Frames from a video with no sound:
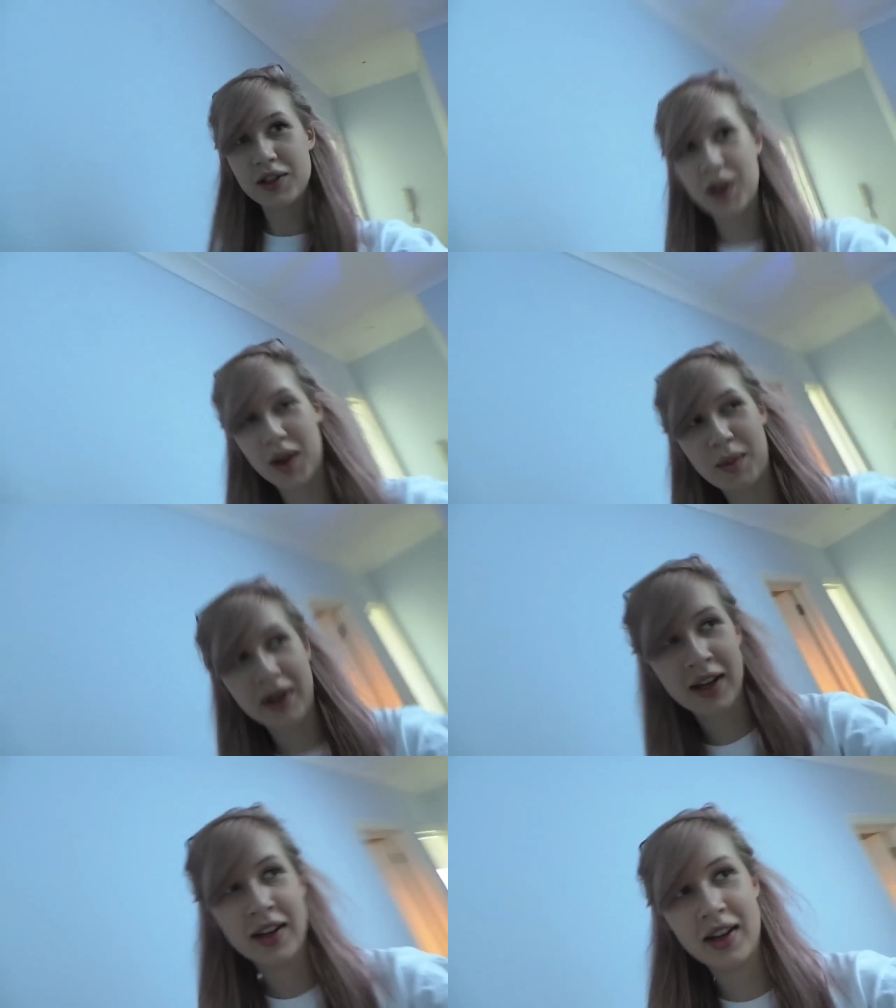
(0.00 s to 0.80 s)
so that
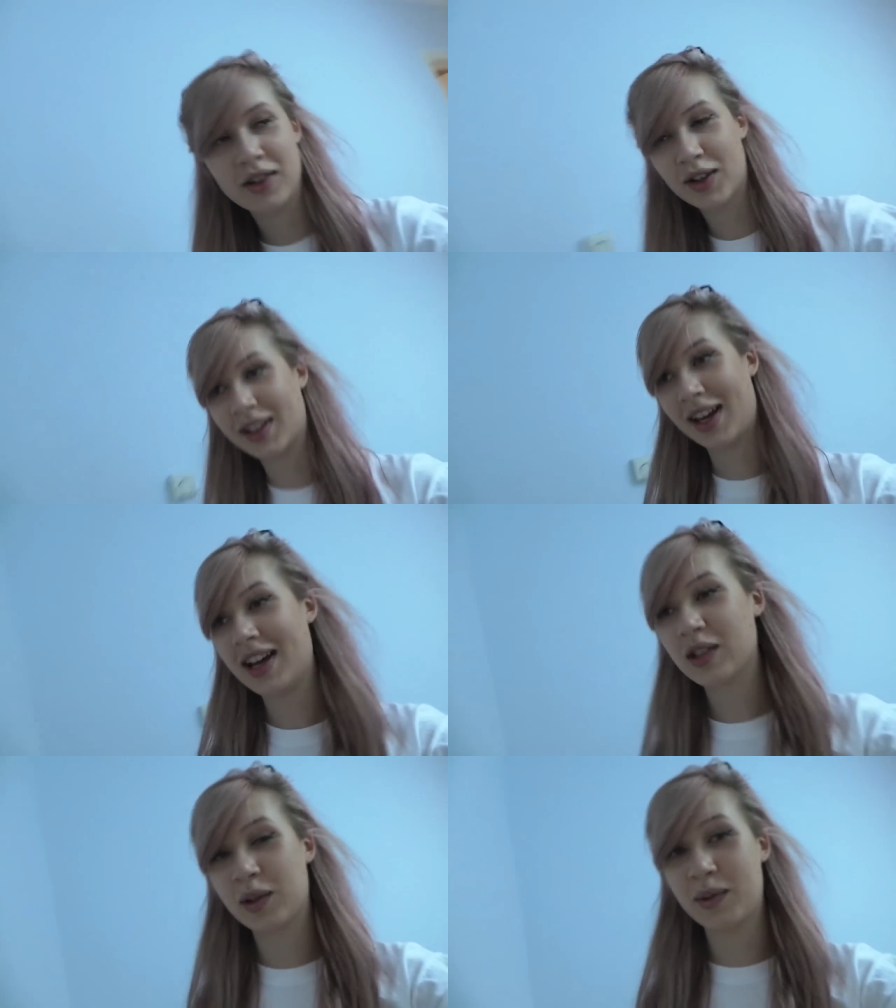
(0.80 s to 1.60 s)
we can drink
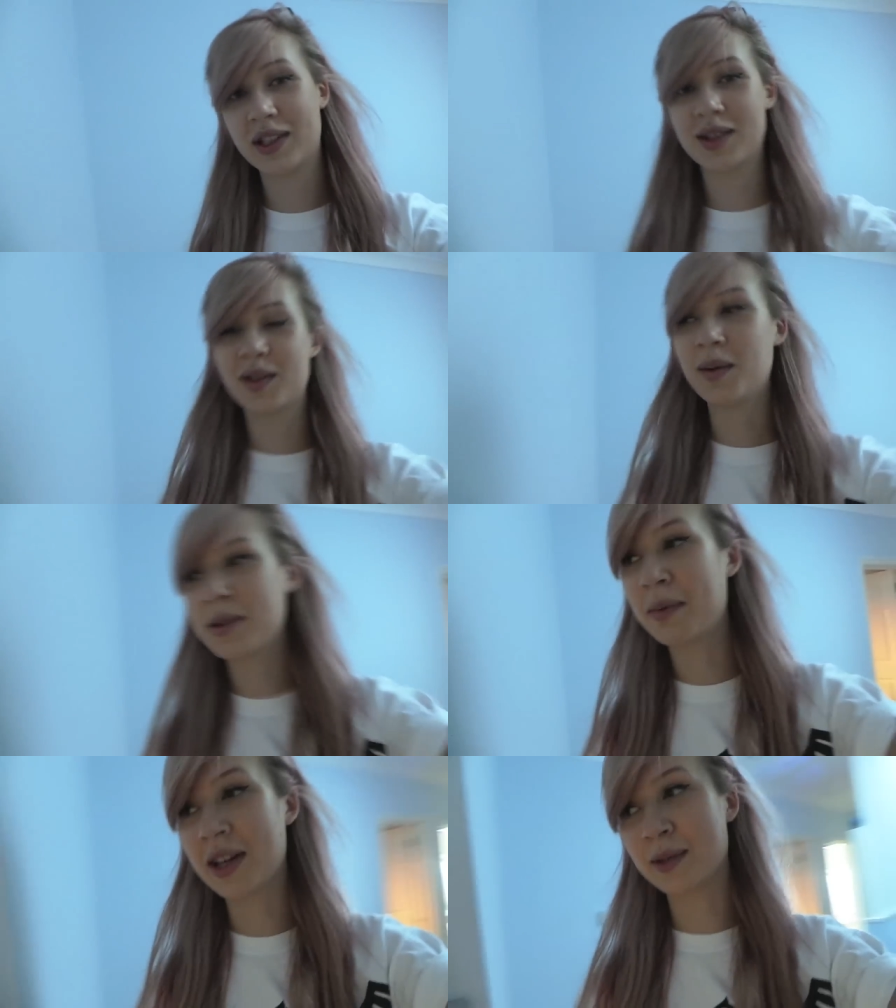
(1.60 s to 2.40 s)
that on the way to the
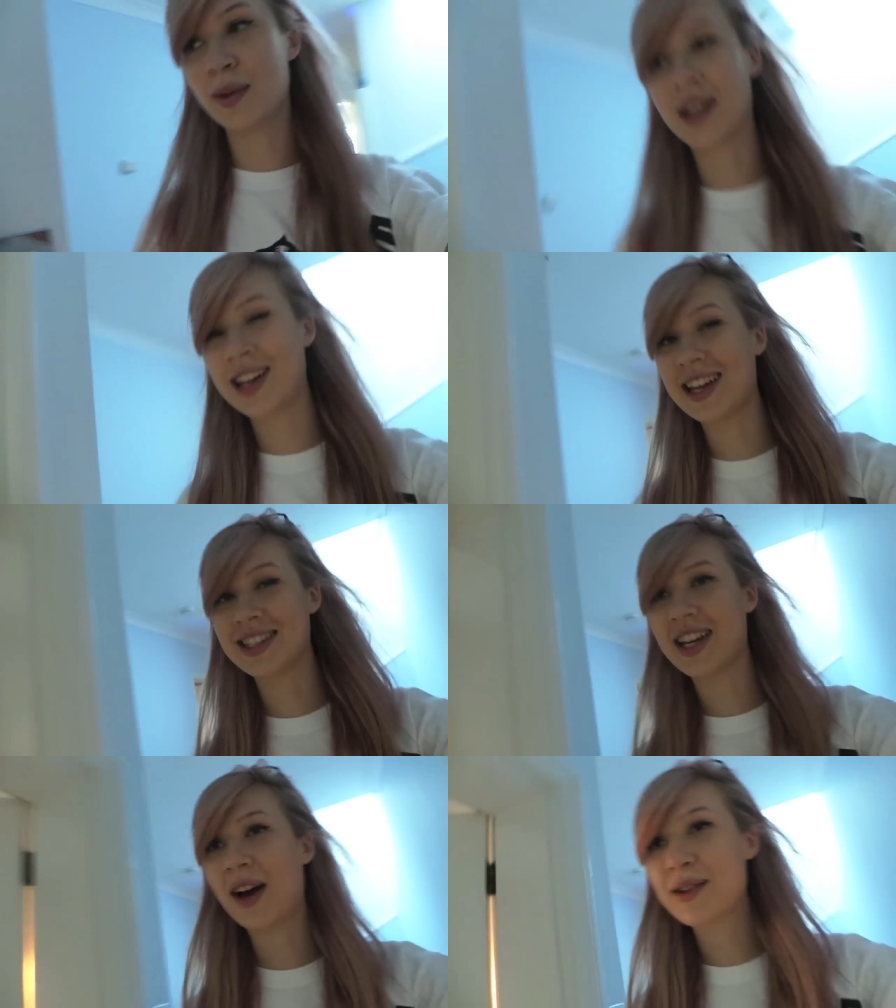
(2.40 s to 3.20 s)
shops because we're
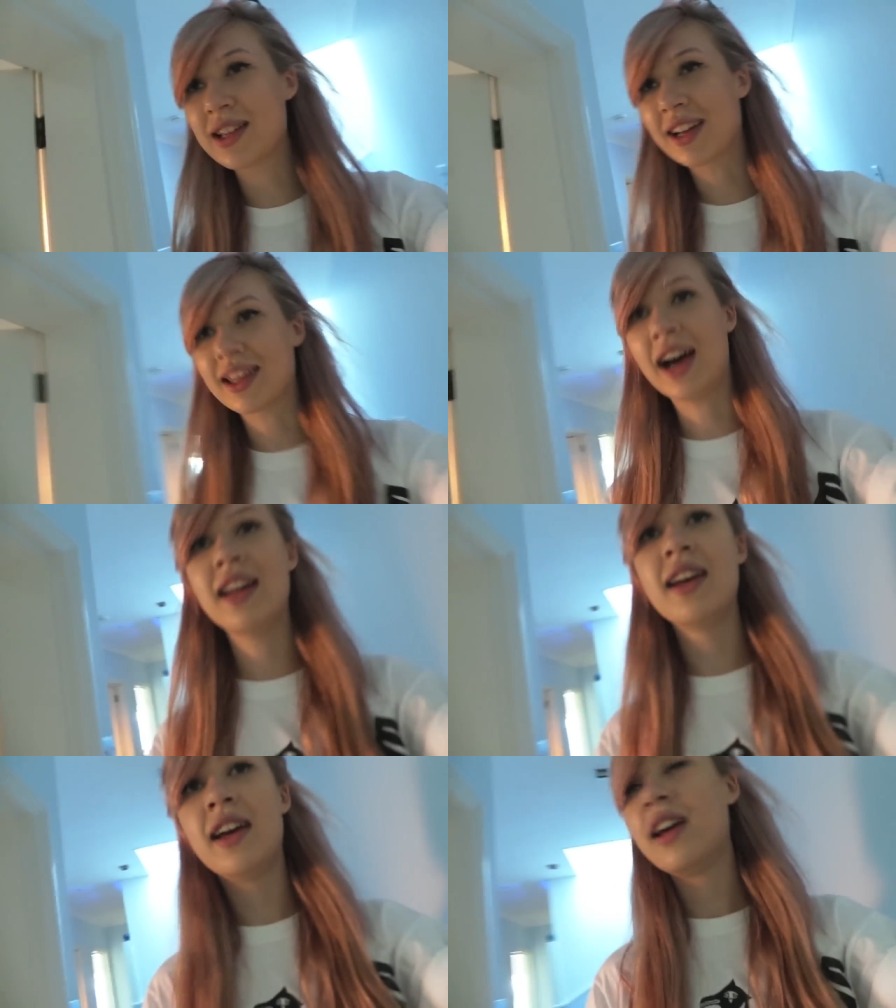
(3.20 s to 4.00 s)
classy gals like that.
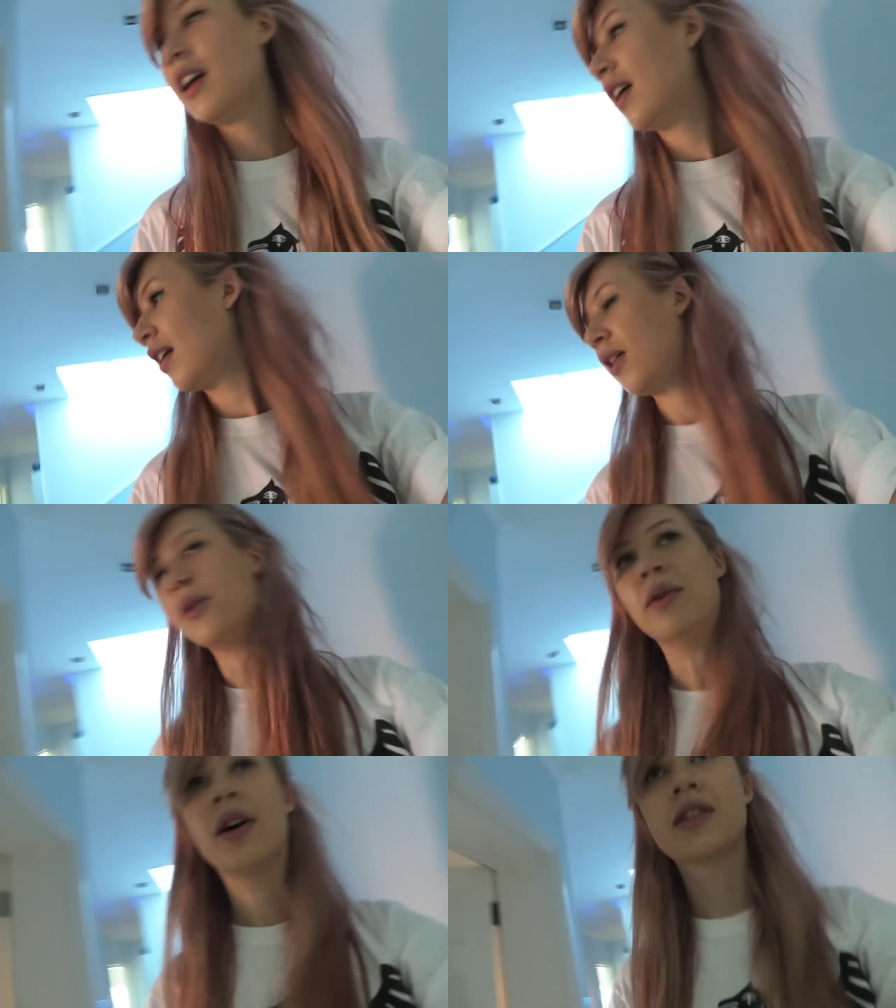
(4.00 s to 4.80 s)

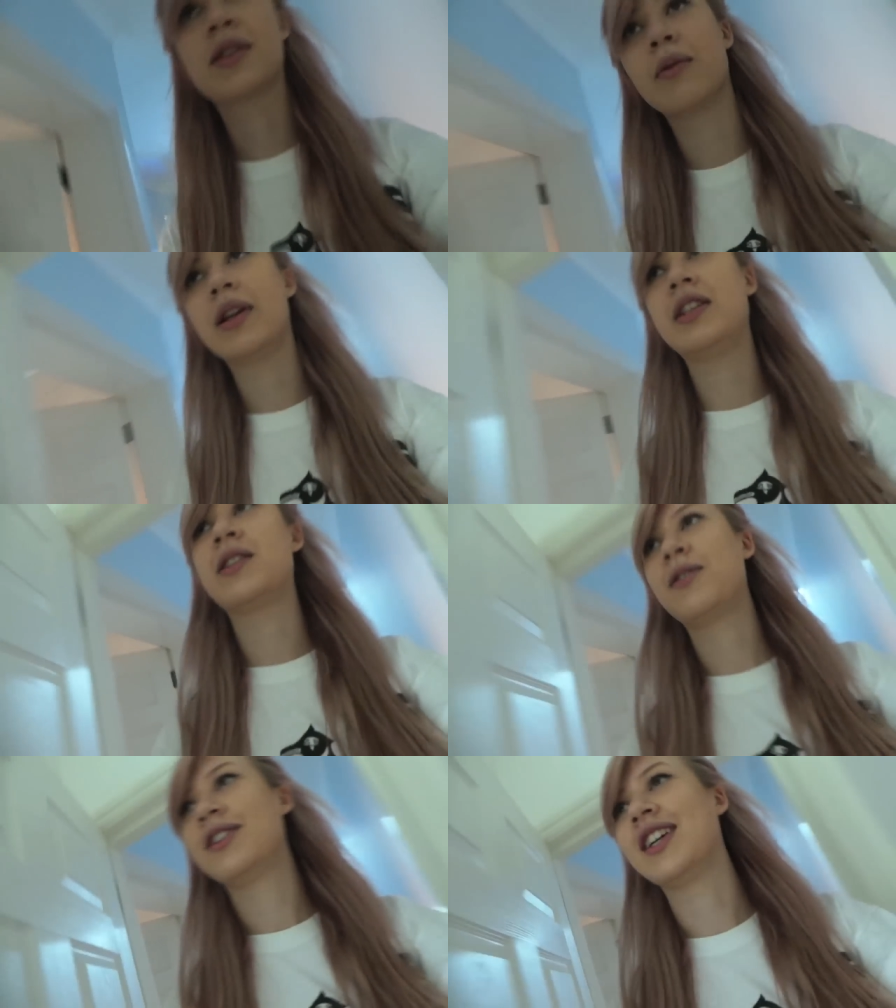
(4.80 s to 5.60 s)
Oh, I just got really
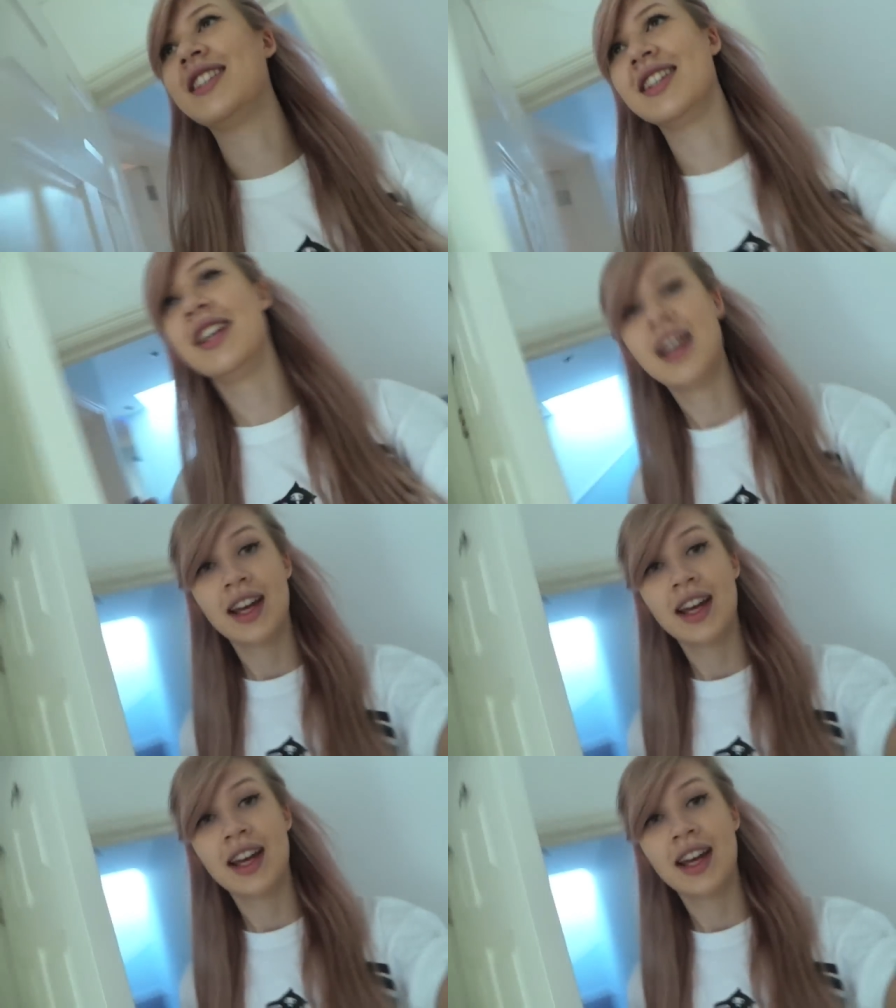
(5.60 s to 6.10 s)
disorientated.